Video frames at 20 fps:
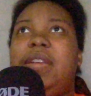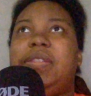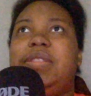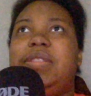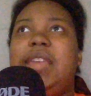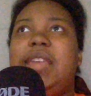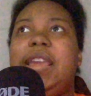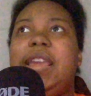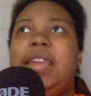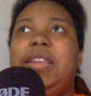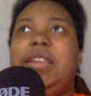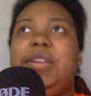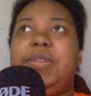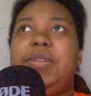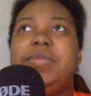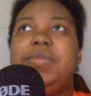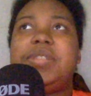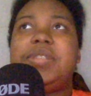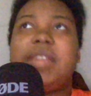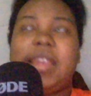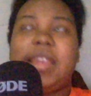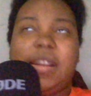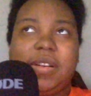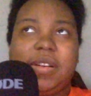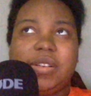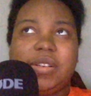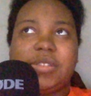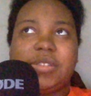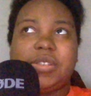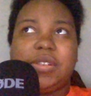they use
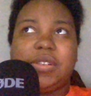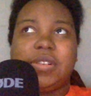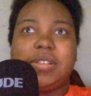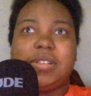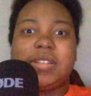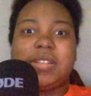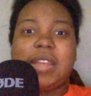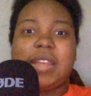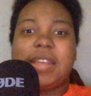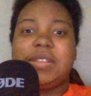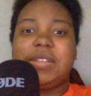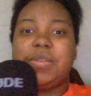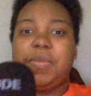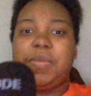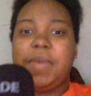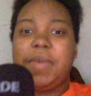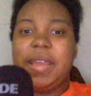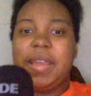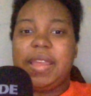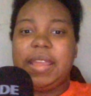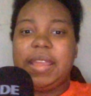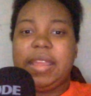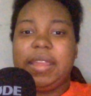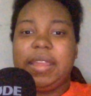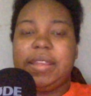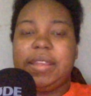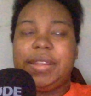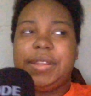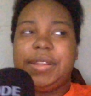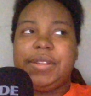characters as a
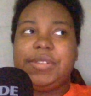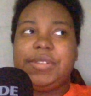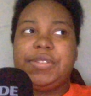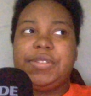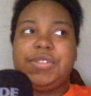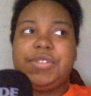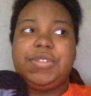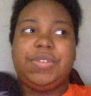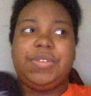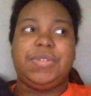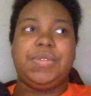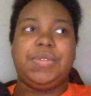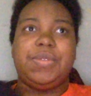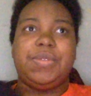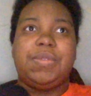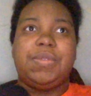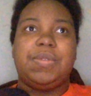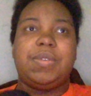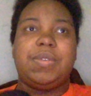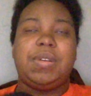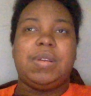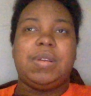way to